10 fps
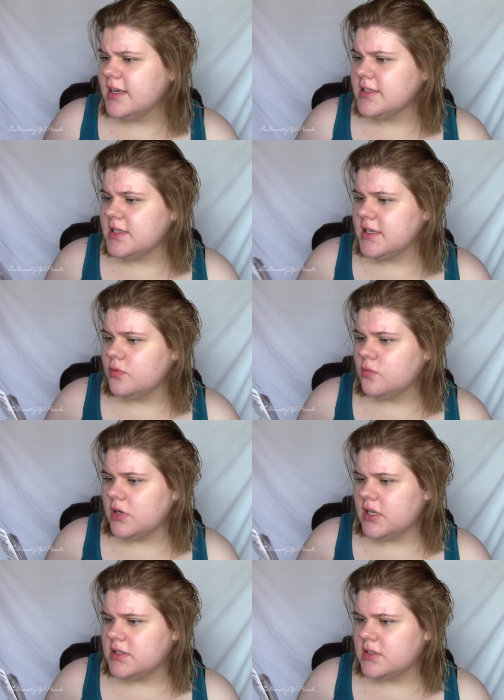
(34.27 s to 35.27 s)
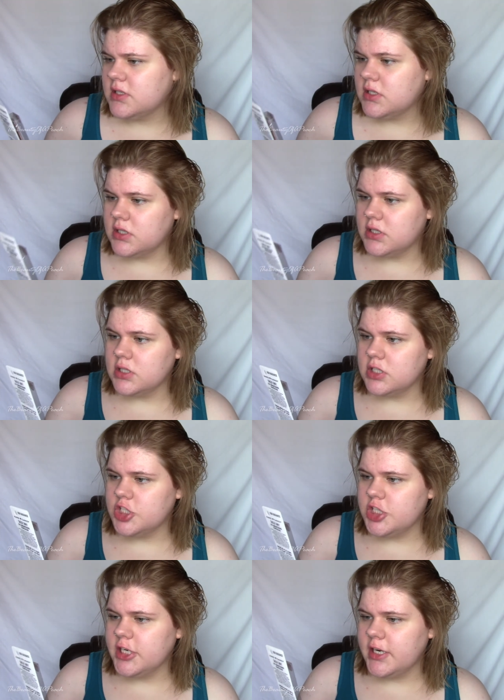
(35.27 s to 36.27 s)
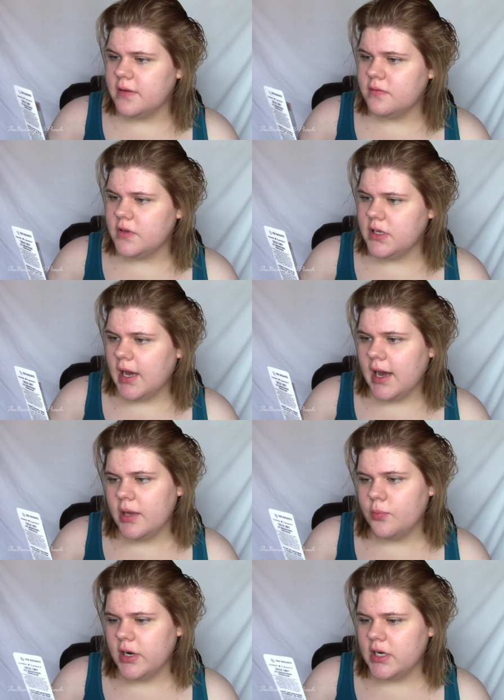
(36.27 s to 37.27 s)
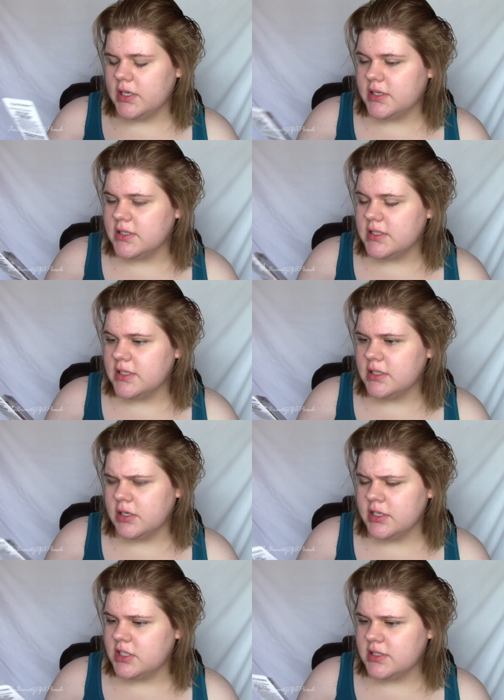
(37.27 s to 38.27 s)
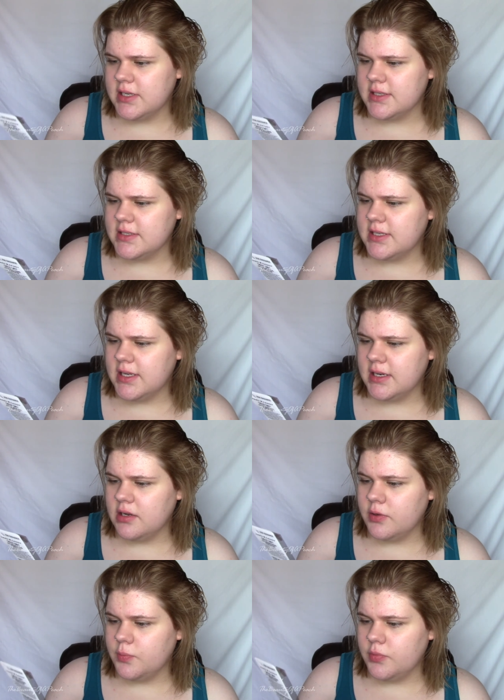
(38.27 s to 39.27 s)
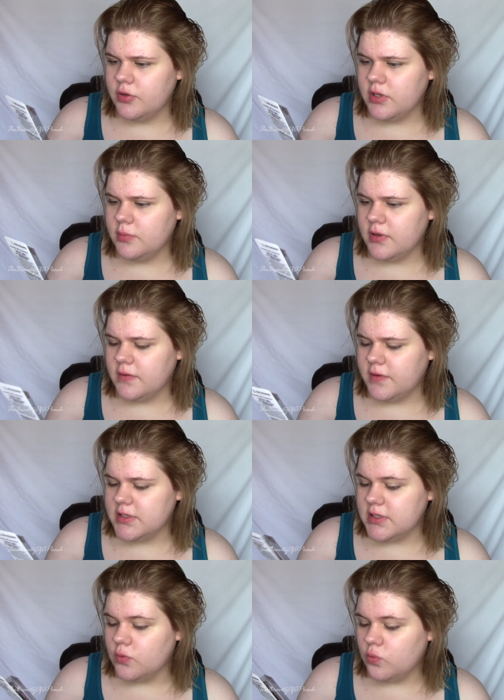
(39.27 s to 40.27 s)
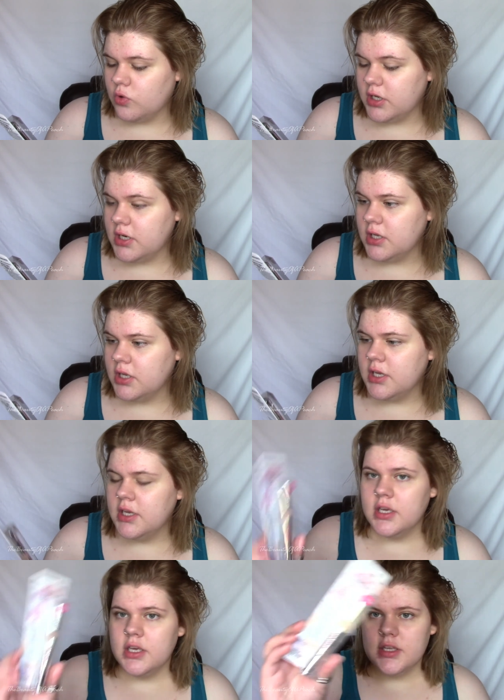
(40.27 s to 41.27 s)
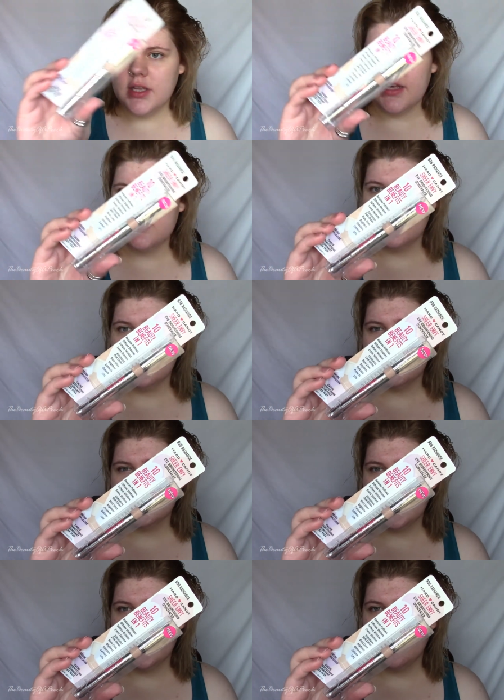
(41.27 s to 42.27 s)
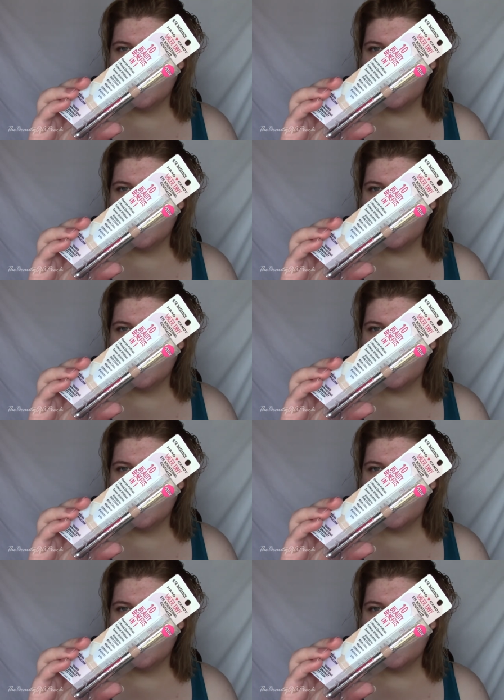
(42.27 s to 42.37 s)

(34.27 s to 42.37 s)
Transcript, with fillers: The next thing was the Sheer Envy Eye Brightening Concealer. It just says 10 beauty benefits in one. And that's what it looks like. It